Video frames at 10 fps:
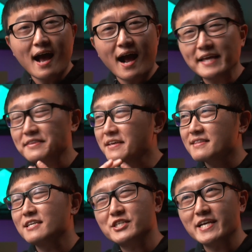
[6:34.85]
I
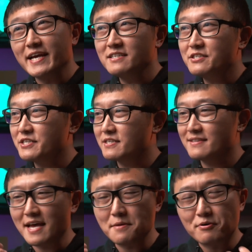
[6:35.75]
think the change
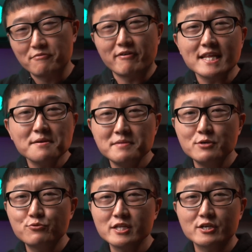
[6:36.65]
that it provided
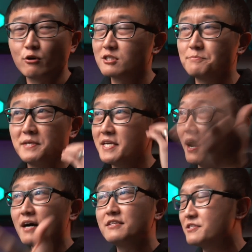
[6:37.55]
me really goes
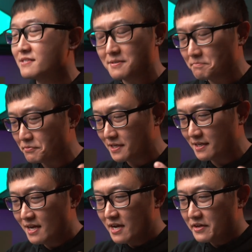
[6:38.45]
beyond
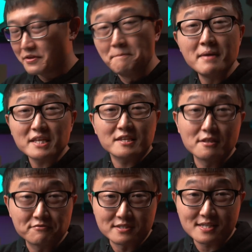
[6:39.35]
simply the
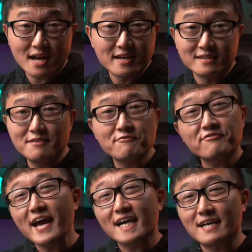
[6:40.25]
method of design. In
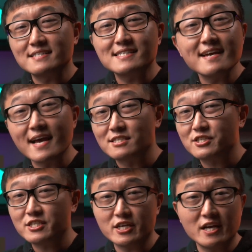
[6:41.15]
fact, I'd say it has
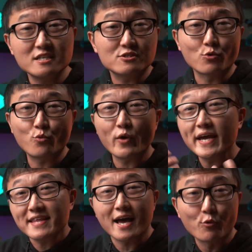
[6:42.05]
changed the
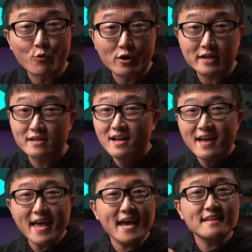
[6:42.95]
way that I work
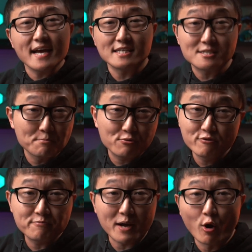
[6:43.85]
and has
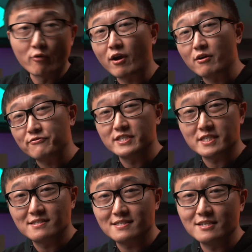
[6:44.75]
improved my overall
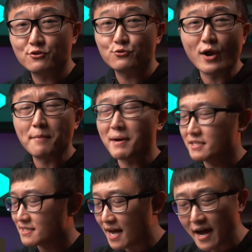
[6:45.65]
efficiency throughout my
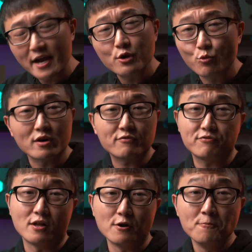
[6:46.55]
entire
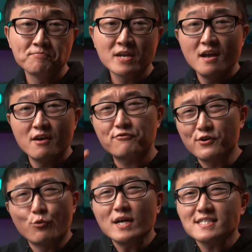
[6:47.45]
workflow.
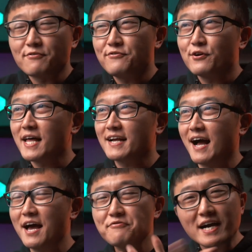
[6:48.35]
For once, I feel like
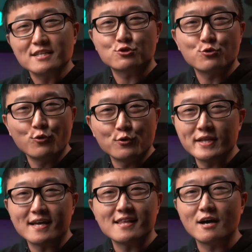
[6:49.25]
I've got a tool
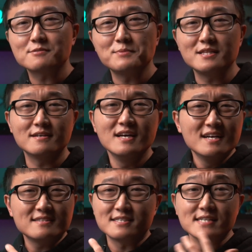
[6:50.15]
that allows me to
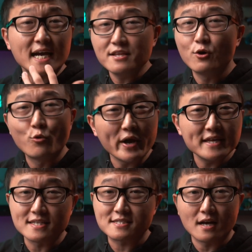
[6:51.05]
design in a way
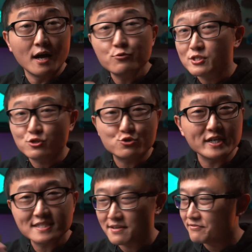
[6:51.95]
that's
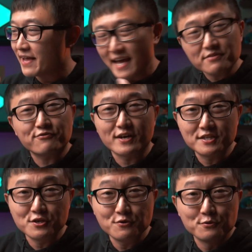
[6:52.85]
unrestrictive and fun
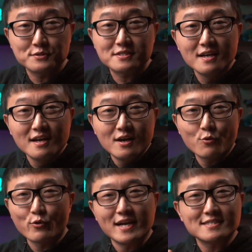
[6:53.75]
to use.
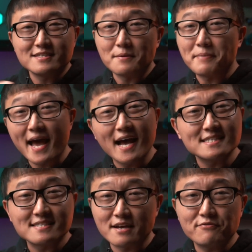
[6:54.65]
Whereas in the
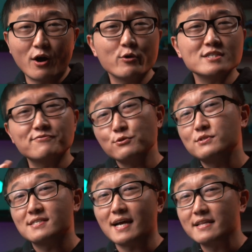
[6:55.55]
past, I've always viewed
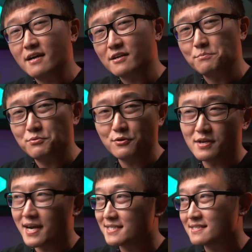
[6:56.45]
designing on a
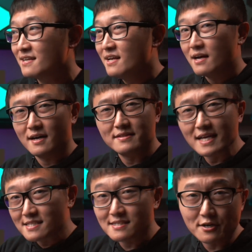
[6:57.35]
computer as a
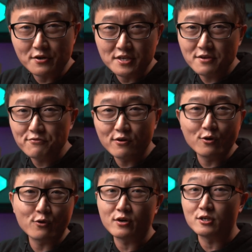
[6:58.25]
necessary evil
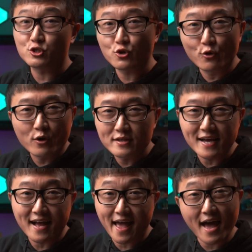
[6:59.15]
or a chore
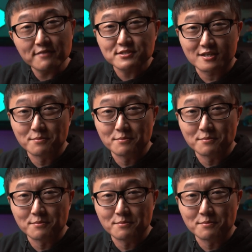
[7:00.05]
that I have to